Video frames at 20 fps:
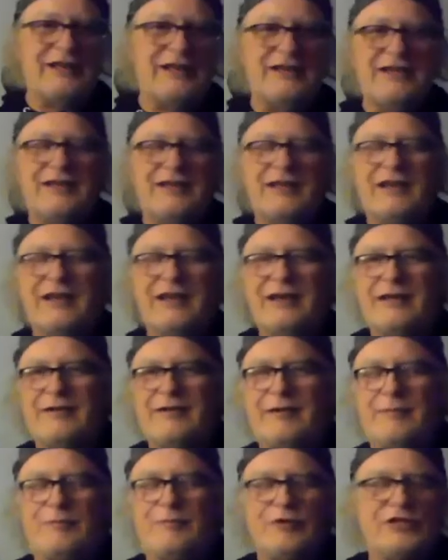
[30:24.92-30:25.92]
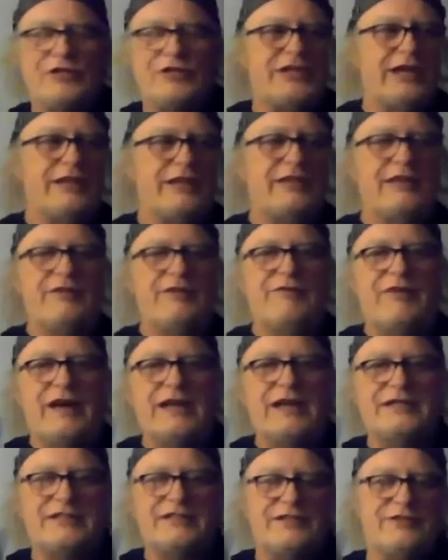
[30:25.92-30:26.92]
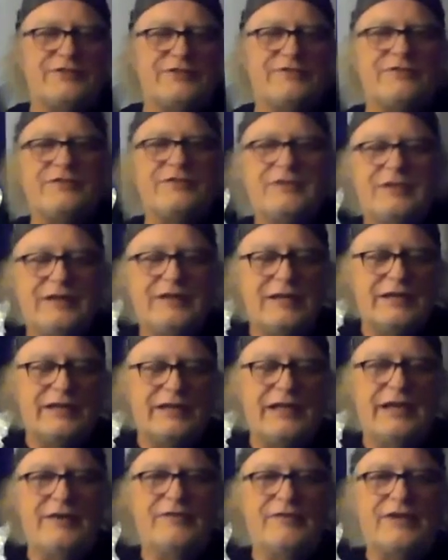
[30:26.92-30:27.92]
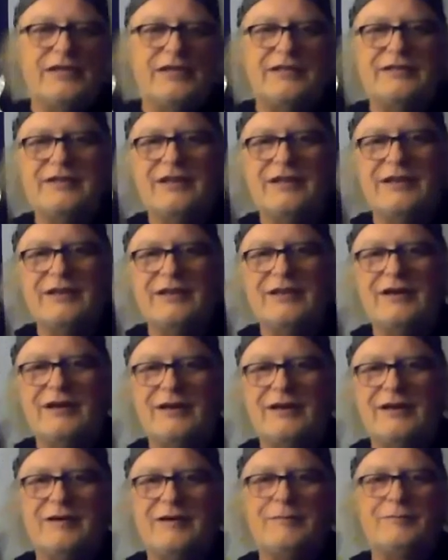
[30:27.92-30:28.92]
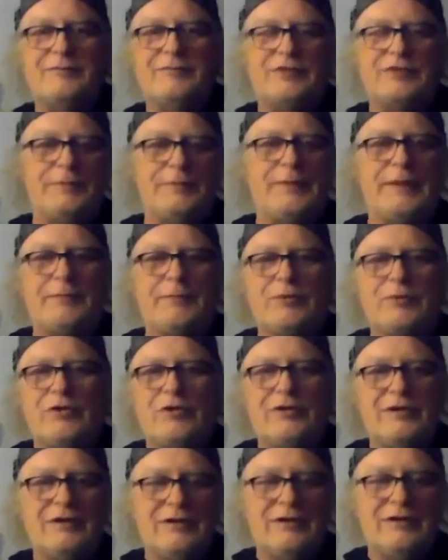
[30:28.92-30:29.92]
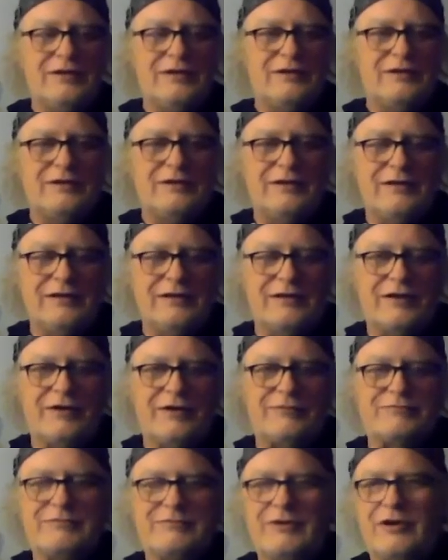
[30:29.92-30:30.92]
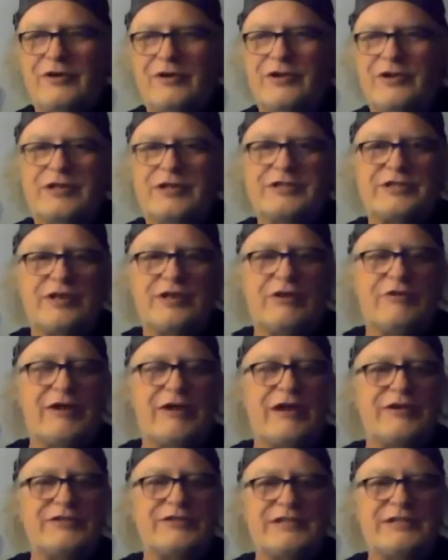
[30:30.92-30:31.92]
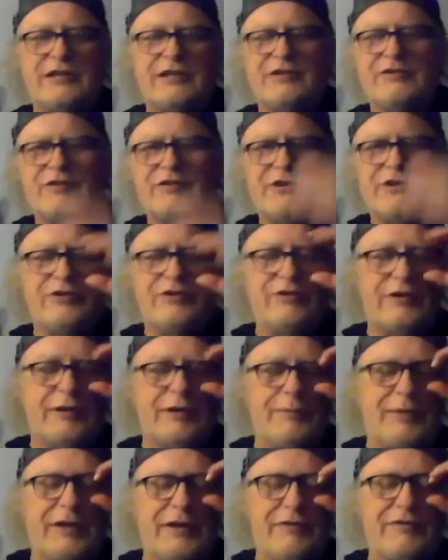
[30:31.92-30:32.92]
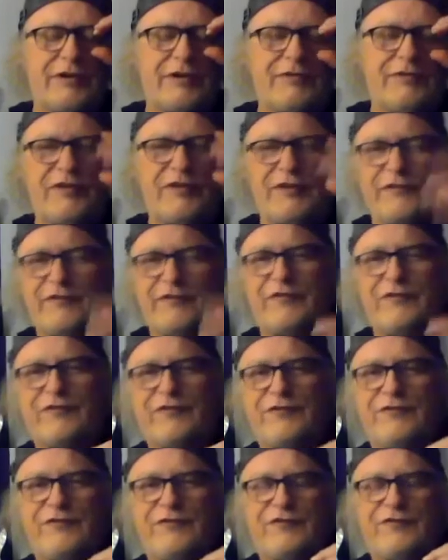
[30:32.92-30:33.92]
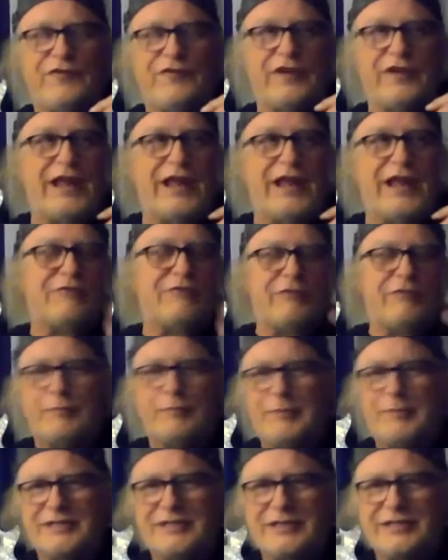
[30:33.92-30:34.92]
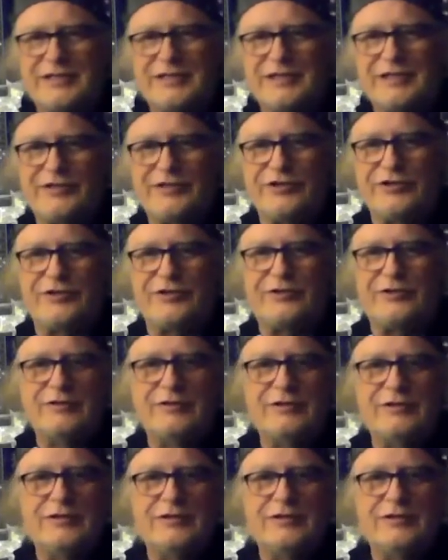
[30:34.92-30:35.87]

it, and appreciate the advice you've given to people, our young songwriters. And I know you're a bit of a philanthropist in your